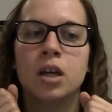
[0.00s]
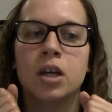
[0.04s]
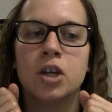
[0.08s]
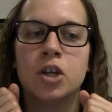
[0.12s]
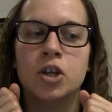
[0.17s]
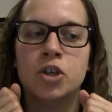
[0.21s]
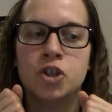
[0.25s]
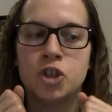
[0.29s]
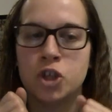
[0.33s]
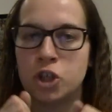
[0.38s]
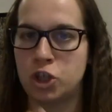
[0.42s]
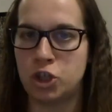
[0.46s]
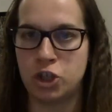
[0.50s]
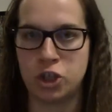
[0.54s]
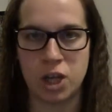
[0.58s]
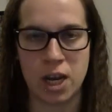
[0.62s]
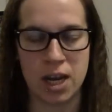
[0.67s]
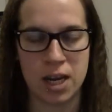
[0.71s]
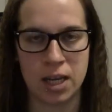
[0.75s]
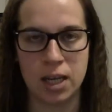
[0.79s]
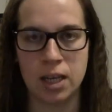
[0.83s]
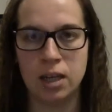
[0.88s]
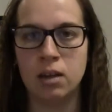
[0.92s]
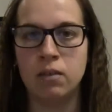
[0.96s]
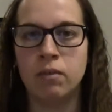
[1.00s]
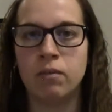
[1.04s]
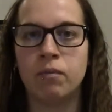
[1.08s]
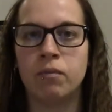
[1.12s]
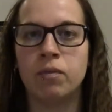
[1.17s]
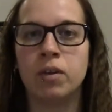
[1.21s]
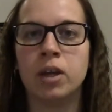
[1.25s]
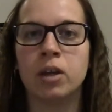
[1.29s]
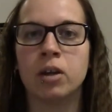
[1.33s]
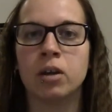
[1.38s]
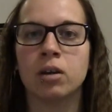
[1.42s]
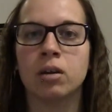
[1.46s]
just shaking in
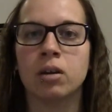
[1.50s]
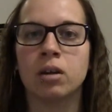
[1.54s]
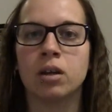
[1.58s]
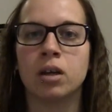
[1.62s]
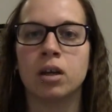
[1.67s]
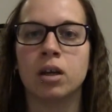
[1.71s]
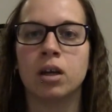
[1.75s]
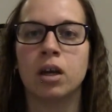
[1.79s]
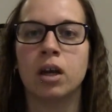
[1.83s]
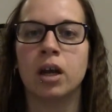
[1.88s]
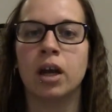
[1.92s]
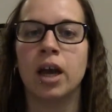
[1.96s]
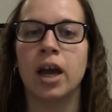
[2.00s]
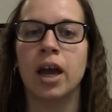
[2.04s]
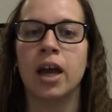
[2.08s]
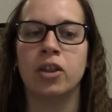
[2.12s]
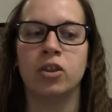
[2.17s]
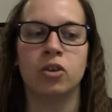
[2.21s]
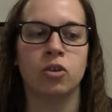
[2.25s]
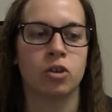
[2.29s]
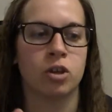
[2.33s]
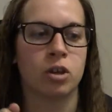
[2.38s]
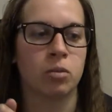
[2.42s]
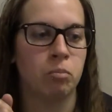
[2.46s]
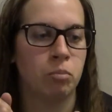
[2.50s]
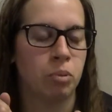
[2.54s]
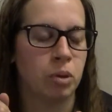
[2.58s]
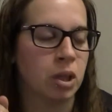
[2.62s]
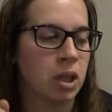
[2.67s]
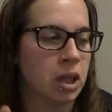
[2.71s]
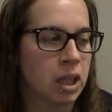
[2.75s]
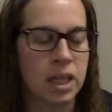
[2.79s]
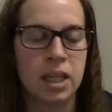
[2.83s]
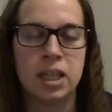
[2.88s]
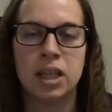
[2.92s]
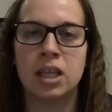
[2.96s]
fear and they're
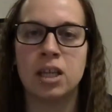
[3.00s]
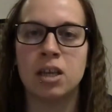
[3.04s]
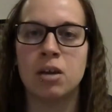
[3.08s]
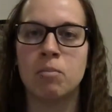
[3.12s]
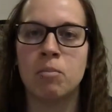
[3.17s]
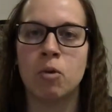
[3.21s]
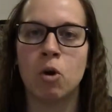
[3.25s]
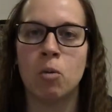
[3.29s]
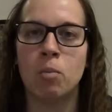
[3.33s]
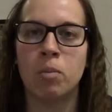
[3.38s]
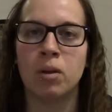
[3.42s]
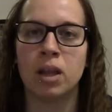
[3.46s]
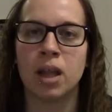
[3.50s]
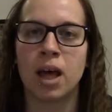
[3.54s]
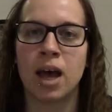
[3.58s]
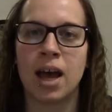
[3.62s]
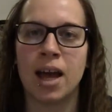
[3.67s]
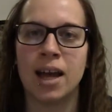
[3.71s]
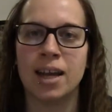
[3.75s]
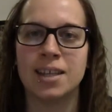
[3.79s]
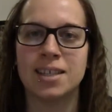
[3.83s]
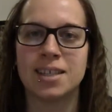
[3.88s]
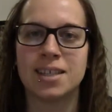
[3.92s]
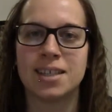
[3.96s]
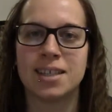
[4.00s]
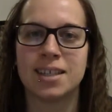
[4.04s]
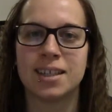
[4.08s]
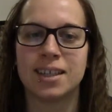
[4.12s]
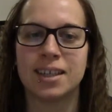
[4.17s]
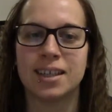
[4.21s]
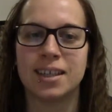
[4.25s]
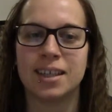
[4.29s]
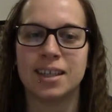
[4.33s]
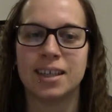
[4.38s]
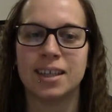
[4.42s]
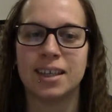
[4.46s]
completely immobilized.
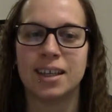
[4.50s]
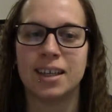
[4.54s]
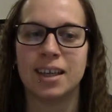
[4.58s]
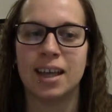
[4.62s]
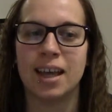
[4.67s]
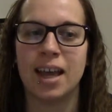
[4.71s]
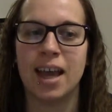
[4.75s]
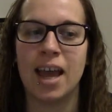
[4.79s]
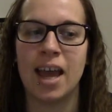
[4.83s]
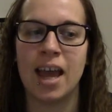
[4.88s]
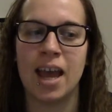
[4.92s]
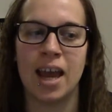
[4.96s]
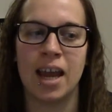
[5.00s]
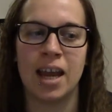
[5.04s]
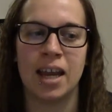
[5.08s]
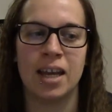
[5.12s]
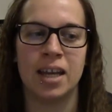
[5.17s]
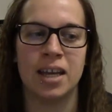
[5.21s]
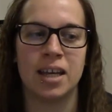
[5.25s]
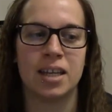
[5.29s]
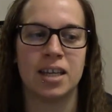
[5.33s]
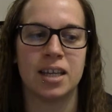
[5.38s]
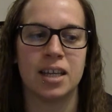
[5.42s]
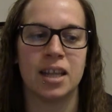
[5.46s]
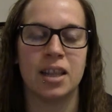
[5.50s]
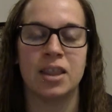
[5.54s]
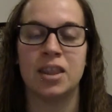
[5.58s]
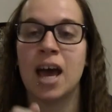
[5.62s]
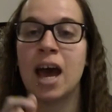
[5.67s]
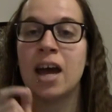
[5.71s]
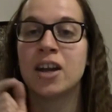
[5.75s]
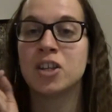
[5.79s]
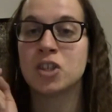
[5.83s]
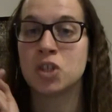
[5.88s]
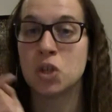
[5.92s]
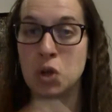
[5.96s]
And
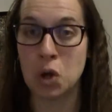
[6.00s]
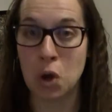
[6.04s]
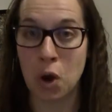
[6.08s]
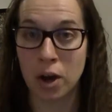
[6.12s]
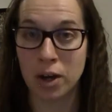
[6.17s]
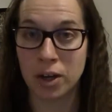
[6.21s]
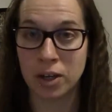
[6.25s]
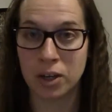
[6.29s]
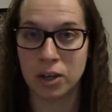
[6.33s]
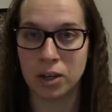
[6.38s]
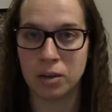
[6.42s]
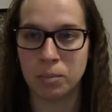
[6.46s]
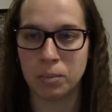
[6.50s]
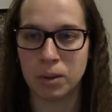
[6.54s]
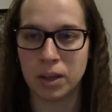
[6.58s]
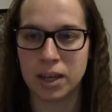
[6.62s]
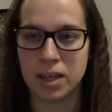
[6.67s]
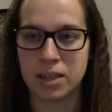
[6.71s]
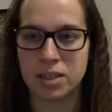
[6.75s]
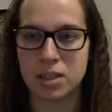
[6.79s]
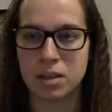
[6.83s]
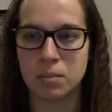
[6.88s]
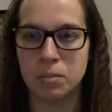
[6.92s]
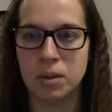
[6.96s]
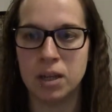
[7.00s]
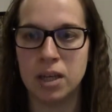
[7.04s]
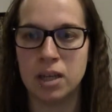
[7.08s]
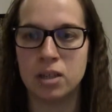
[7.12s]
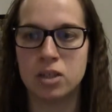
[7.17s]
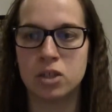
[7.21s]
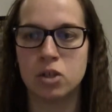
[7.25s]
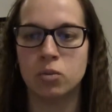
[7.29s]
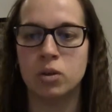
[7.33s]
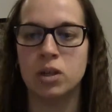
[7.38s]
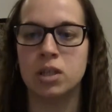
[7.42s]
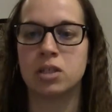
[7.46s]
that is not a good place to be.
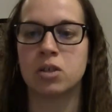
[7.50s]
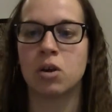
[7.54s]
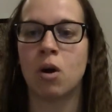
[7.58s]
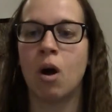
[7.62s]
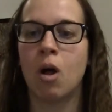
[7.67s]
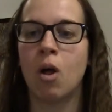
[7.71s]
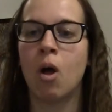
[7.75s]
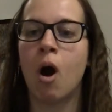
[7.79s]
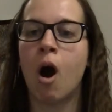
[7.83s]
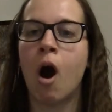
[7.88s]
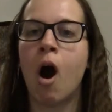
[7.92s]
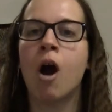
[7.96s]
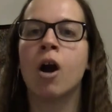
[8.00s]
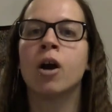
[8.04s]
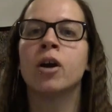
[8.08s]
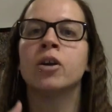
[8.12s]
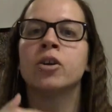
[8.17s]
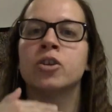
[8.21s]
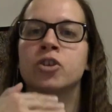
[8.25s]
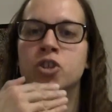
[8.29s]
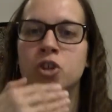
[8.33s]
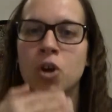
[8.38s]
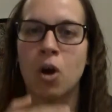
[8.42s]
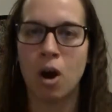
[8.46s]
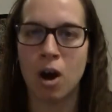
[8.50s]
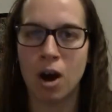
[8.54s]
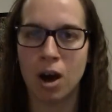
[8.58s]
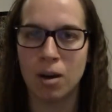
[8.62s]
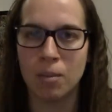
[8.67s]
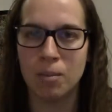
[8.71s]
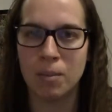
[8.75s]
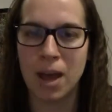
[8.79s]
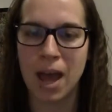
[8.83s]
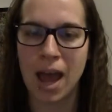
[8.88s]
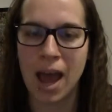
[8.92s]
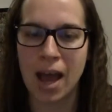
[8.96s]
So it's all our
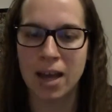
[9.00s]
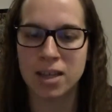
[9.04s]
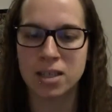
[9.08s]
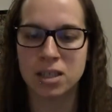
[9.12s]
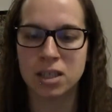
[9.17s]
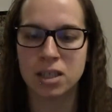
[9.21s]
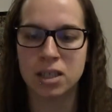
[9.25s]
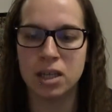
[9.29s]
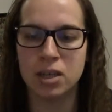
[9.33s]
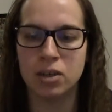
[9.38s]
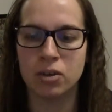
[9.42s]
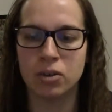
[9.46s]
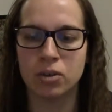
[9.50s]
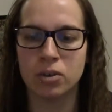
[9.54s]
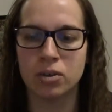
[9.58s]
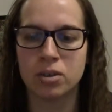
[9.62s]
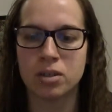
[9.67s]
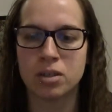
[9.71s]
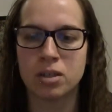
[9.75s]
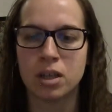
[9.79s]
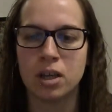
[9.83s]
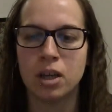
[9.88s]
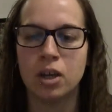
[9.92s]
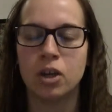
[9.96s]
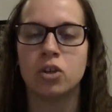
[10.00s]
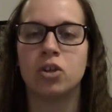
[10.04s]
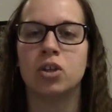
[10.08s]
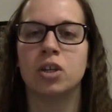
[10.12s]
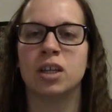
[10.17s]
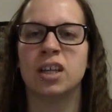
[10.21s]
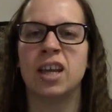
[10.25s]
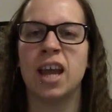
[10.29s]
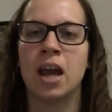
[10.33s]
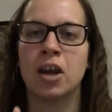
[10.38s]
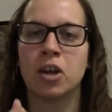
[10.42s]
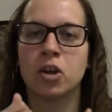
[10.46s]
job as leaders to
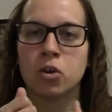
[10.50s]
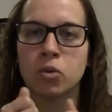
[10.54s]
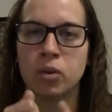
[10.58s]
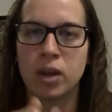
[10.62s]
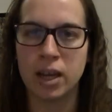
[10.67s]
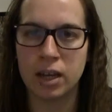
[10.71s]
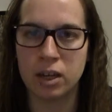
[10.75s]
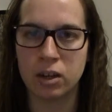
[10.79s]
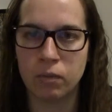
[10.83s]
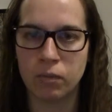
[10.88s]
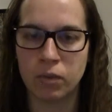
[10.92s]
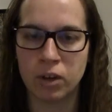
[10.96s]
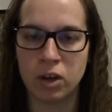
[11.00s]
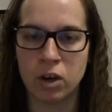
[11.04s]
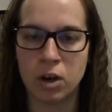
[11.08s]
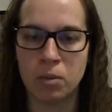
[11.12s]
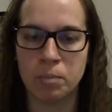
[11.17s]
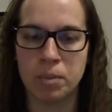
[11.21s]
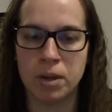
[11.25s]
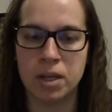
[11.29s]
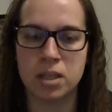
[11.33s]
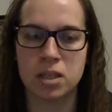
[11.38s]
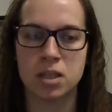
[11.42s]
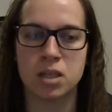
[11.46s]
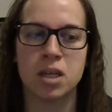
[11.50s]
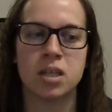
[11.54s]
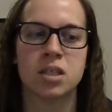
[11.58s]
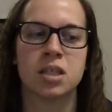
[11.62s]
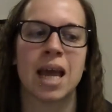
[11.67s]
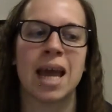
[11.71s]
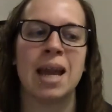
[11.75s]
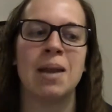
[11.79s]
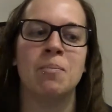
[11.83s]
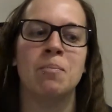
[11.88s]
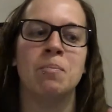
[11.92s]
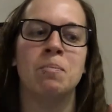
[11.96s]
get creative in our business
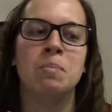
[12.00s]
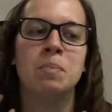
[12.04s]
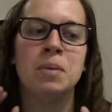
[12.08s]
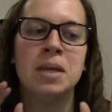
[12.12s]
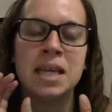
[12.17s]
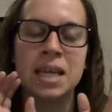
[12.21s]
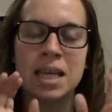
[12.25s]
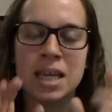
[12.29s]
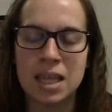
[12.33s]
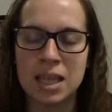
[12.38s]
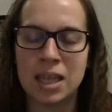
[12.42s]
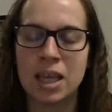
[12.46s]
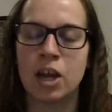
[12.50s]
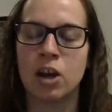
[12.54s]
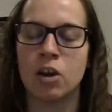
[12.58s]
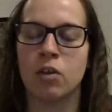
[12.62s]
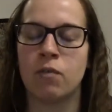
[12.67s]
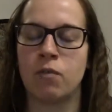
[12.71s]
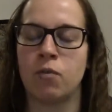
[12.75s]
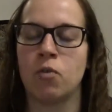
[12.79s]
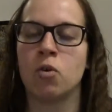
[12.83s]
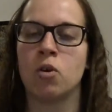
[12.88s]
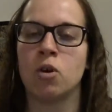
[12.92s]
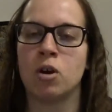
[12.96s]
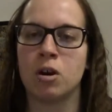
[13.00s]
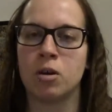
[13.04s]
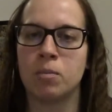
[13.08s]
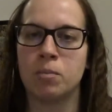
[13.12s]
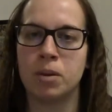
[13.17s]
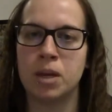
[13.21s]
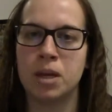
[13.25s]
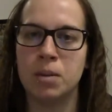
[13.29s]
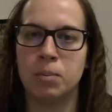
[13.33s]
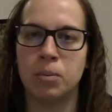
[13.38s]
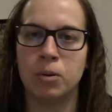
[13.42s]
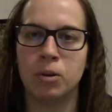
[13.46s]
and be there for our
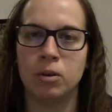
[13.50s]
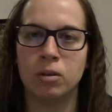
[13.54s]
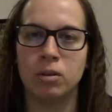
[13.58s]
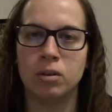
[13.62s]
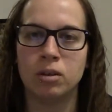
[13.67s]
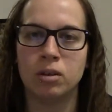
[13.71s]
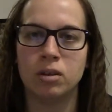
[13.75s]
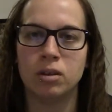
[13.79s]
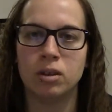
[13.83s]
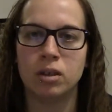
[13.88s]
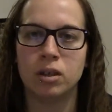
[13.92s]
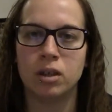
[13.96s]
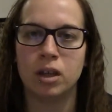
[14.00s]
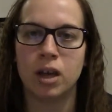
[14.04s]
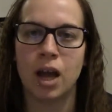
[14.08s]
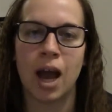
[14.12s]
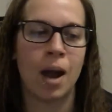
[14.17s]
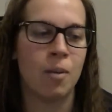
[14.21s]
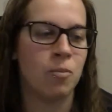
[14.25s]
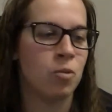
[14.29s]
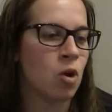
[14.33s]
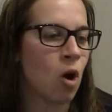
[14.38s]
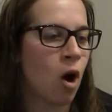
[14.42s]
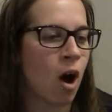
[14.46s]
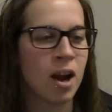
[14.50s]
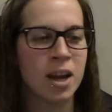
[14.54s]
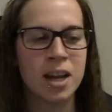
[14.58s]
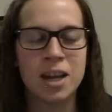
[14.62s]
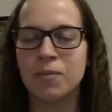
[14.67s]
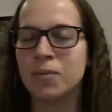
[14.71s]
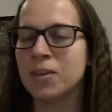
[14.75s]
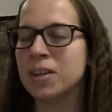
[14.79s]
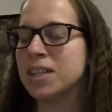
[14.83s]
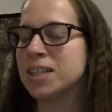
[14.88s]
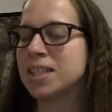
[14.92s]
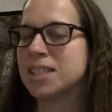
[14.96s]
people. I'm not
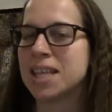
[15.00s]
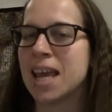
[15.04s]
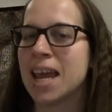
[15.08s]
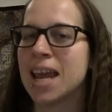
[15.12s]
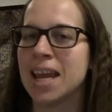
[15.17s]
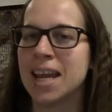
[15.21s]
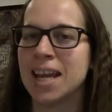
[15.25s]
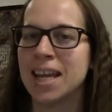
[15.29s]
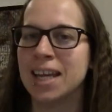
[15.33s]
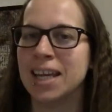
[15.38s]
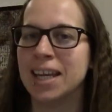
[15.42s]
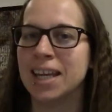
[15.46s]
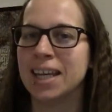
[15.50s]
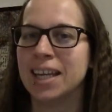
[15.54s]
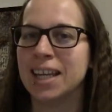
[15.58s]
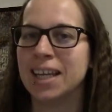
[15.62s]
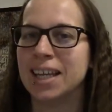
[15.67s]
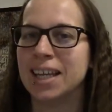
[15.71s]
even saying